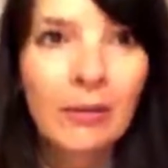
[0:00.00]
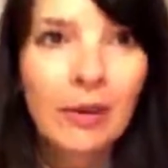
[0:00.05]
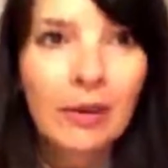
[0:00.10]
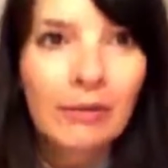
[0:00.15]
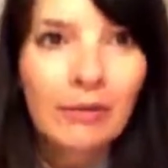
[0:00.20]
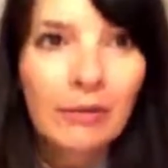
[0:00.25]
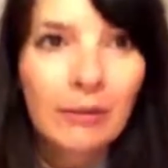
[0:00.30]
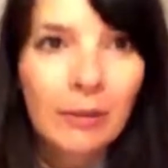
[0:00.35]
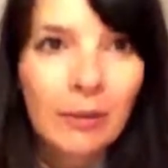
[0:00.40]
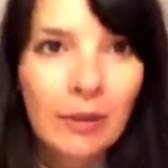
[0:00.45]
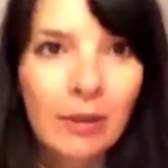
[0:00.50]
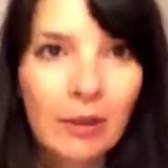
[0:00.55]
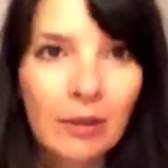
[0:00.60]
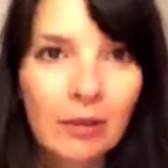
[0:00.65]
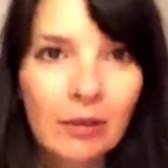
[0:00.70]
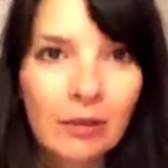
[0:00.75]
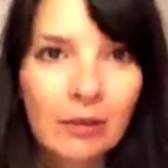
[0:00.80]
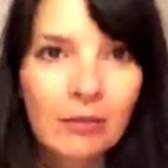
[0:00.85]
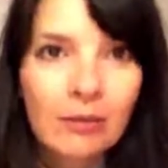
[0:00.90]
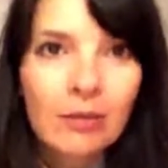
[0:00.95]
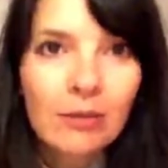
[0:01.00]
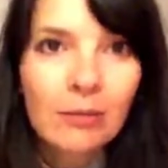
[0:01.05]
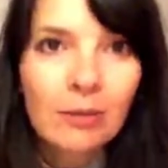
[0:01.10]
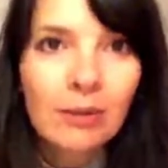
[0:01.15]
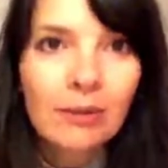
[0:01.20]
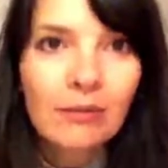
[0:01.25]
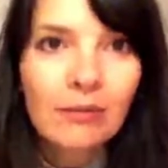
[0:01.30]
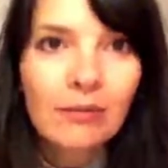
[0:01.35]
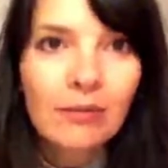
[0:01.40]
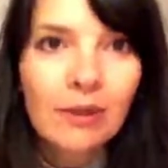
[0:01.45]
Everyone on YouTube
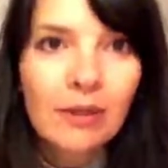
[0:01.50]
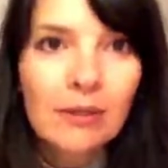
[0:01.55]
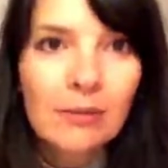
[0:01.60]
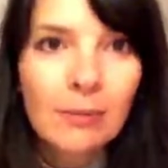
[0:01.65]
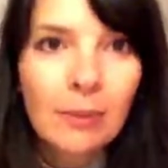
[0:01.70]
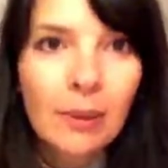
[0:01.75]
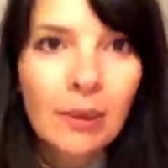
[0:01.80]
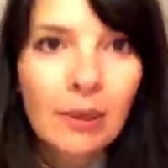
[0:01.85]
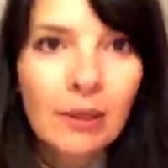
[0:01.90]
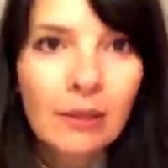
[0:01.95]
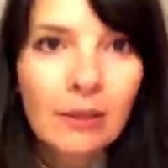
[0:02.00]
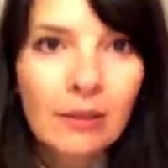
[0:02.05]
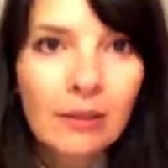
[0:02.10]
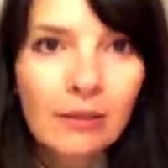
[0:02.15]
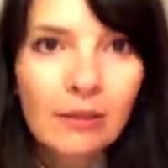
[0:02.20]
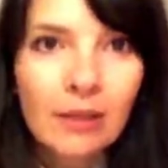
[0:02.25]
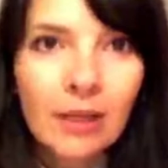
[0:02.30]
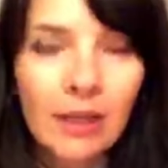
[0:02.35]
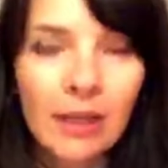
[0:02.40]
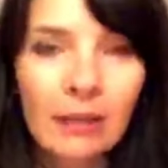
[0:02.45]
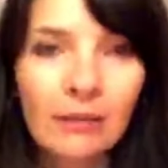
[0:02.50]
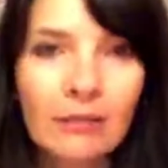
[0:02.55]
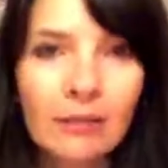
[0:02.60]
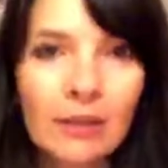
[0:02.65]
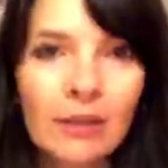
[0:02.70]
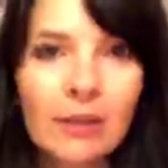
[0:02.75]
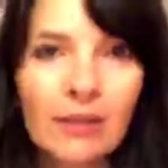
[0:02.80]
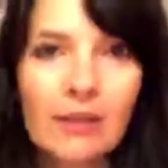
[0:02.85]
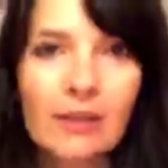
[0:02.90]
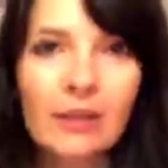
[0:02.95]
and Facebook, you can't
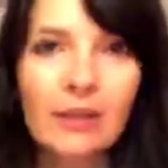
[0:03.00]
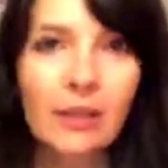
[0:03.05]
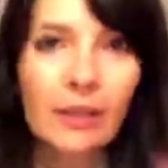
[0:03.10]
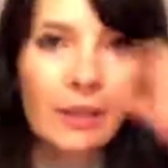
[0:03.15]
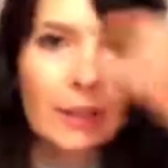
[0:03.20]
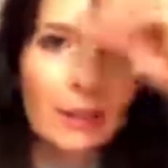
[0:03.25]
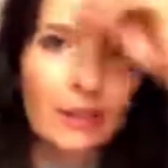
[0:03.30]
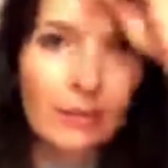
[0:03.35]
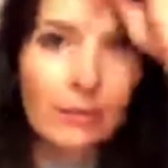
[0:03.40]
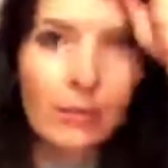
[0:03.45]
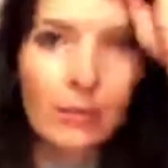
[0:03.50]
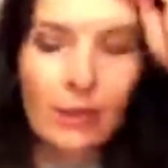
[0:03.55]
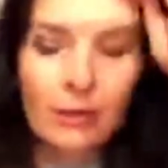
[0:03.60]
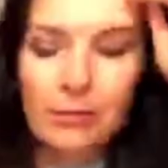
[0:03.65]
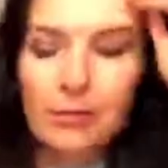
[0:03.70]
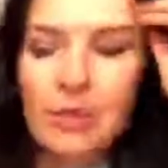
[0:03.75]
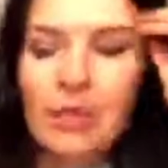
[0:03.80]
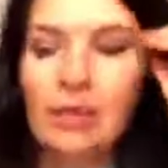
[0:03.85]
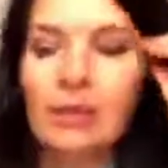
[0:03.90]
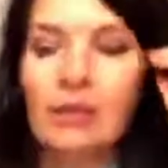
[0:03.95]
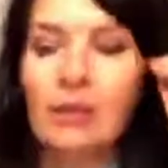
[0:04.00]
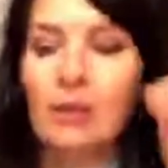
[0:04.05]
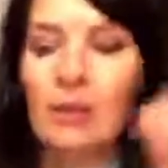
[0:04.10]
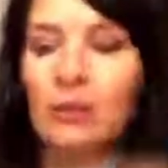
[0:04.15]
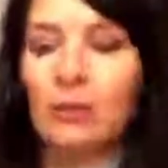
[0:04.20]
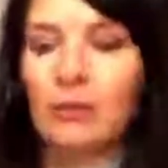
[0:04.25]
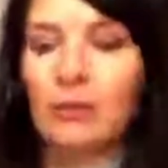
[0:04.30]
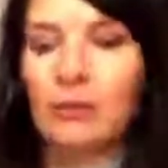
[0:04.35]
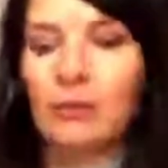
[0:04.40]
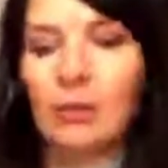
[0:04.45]
really see it, but I'm telling
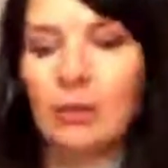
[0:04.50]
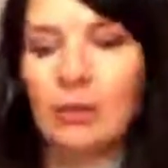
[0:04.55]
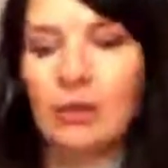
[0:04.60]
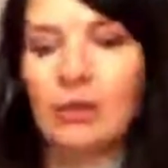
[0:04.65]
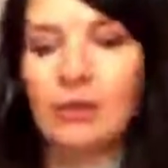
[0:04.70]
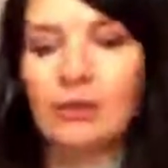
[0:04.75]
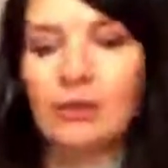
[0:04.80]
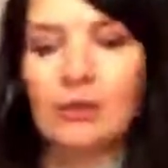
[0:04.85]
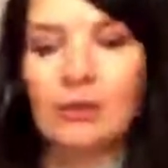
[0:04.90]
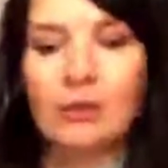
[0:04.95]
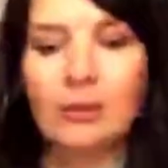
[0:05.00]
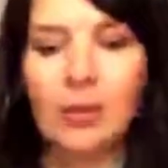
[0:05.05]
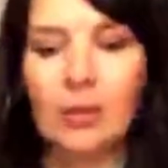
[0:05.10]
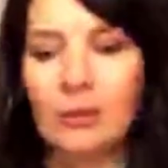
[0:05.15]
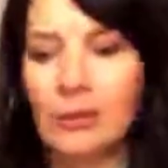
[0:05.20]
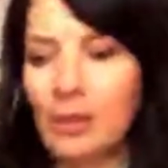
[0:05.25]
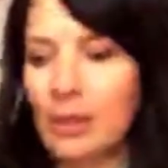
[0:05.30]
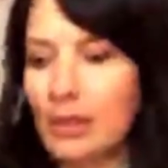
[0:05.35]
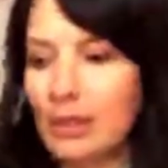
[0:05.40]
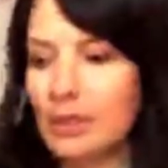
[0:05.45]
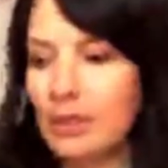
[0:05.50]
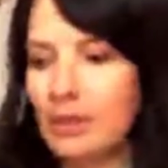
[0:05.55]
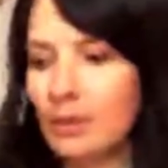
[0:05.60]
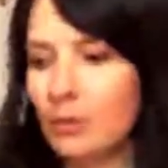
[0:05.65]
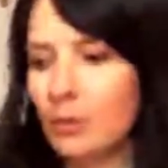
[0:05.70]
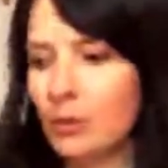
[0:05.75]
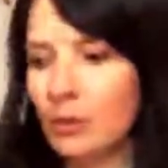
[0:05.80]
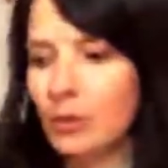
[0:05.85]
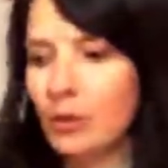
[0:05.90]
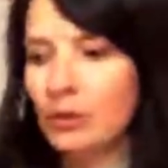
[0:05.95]
you, and I'll describe it. It's a
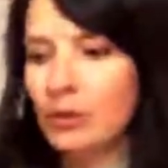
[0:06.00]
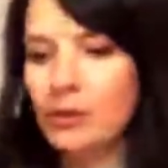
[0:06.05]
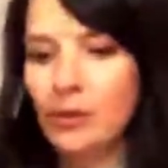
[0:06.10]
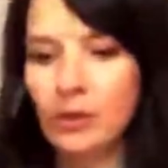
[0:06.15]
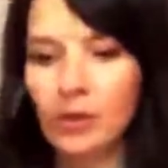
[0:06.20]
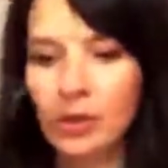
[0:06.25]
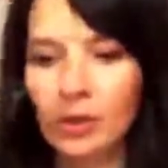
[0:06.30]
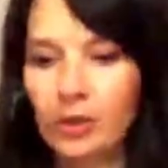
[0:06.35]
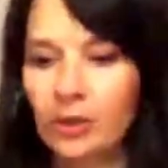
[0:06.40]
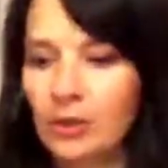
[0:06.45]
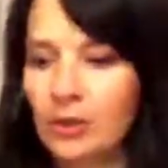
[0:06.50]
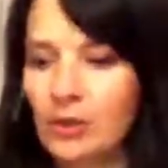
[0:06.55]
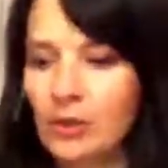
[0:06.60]
Wurlitzer.